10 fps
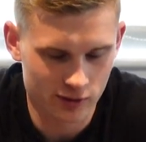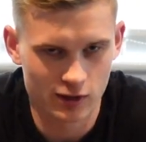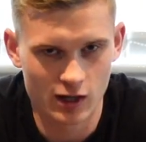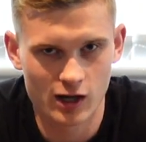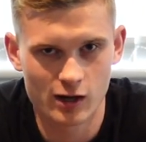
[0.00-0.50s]

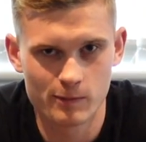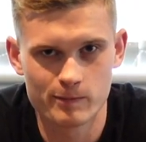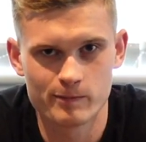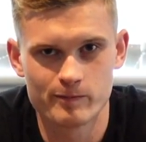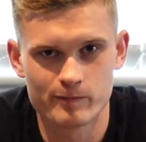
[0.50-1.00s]

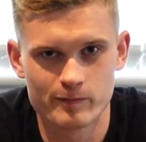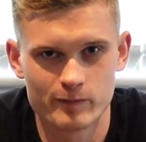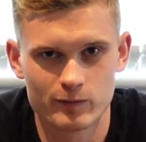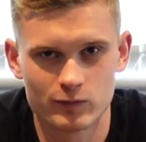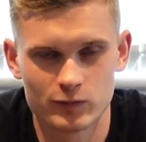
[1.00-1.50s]

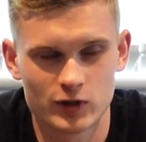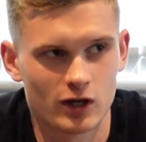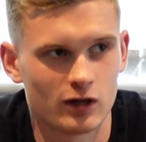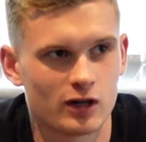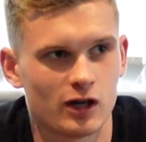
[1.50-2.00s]
The
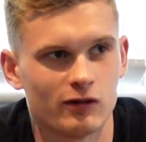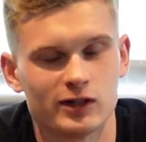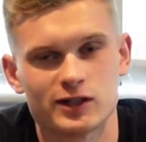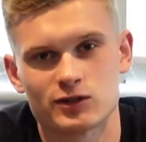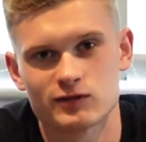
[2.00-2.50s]
car
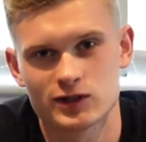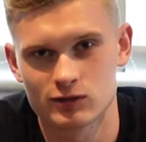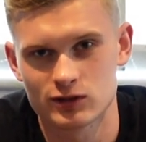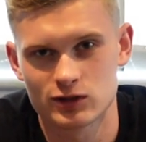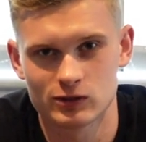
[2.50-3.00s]
currently has obviously
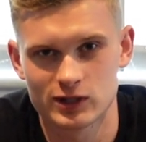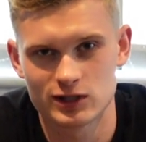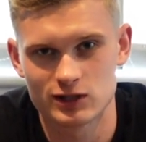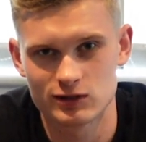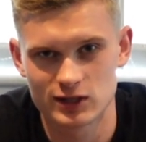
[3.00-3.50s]
got the stock
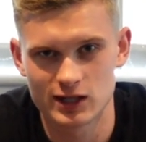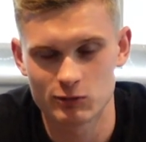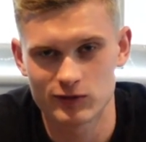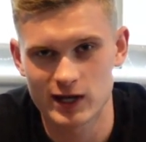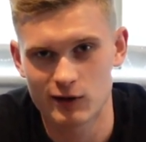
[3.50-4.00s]
ECUs in there
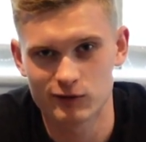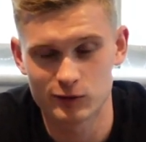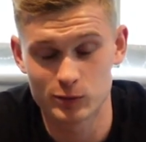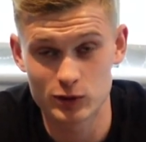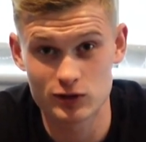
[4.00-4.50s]
with the alpha
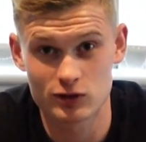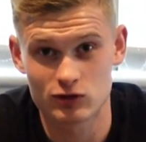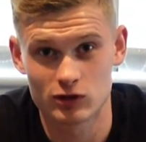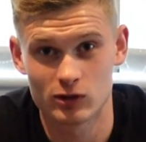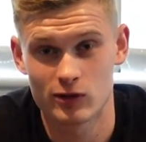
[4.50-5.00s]
boost
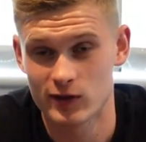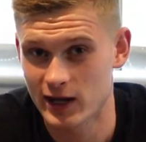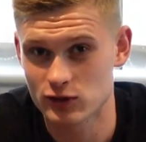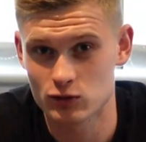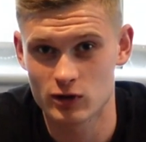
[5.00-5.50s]
controller.
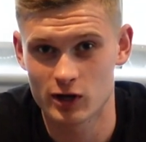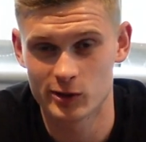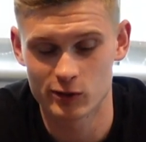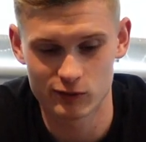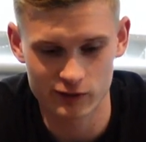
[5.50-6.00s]
That's all
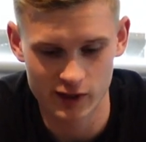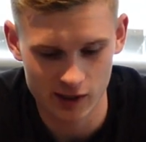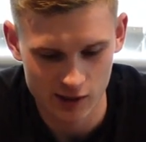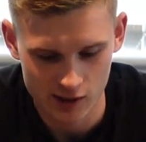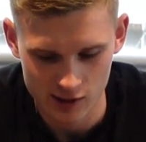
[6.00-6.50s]
coming off of
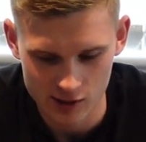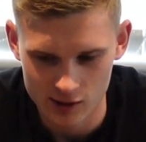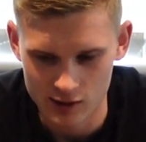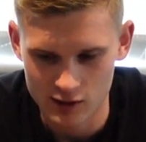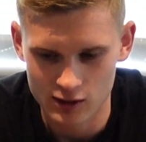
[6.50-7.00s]
it.
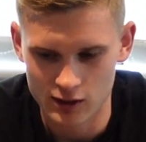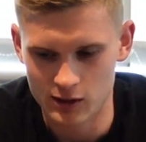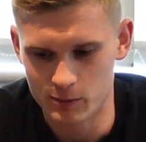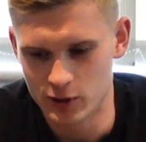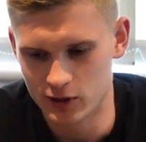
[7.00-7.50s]

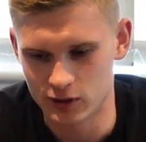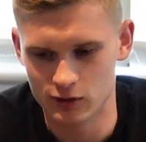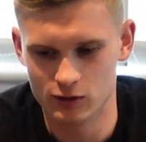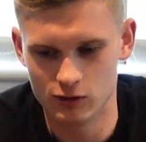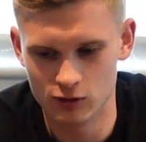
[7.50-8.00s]
And putting
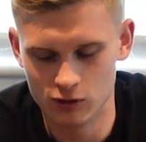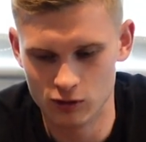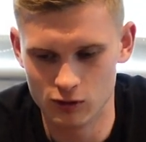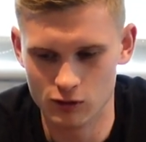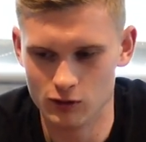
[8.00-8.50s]

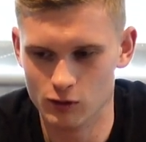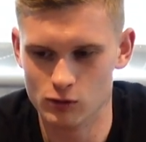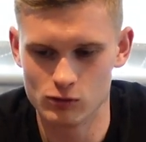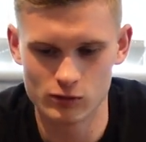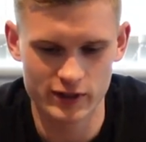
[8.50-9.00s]

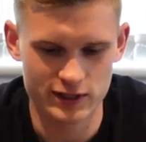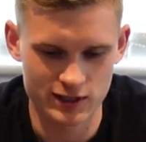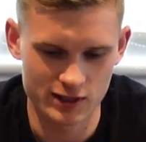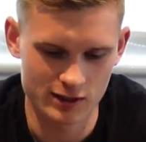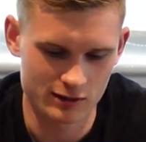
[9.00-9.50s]
all this
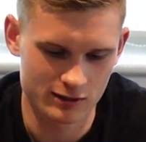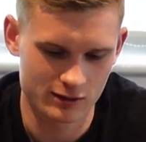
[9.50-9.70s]
in.